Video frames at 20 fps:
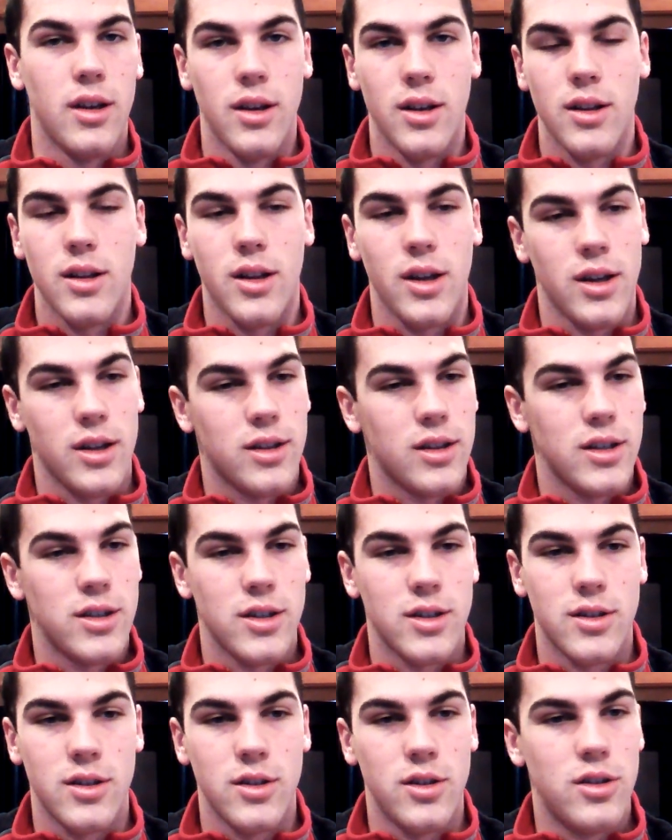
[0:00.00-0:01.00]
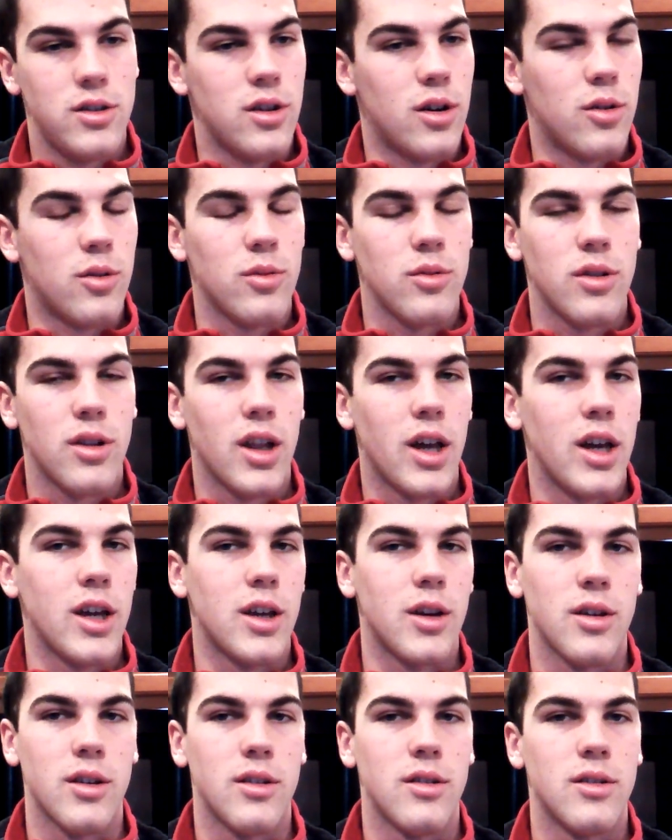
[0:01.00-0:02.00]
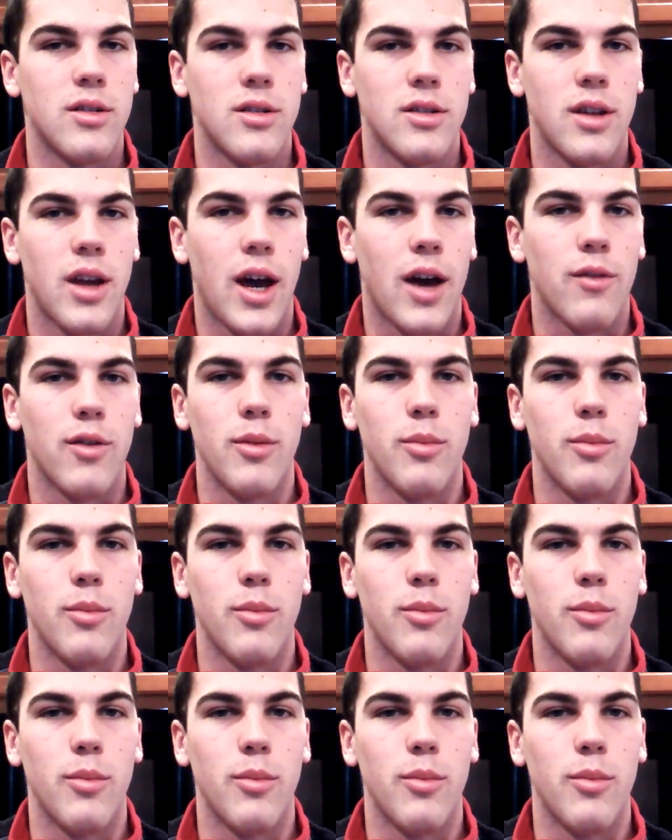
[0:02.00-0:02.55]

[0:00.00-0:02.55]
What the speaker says: Like, they just don't like having